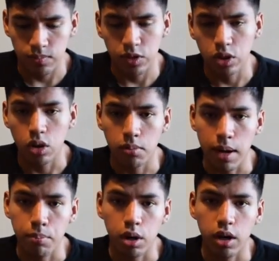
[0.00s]
And on
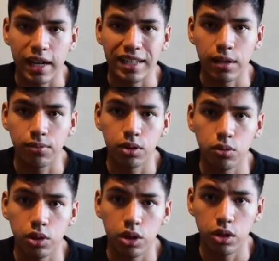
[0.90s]
my part, I definitely
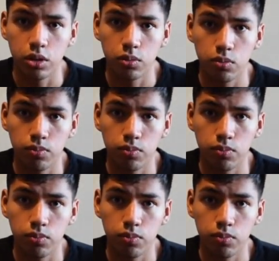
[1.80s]
want to